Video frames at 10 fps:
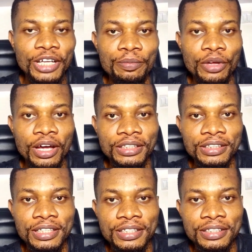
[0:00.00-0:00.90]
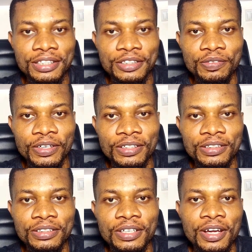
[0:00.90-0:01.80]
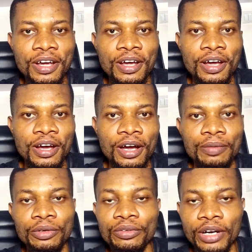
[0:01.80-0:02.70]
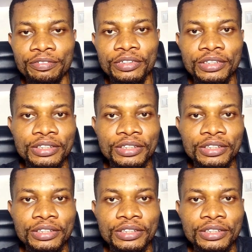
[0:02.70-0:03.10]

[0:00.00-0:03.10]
time you are seeing this face, I'm a graphic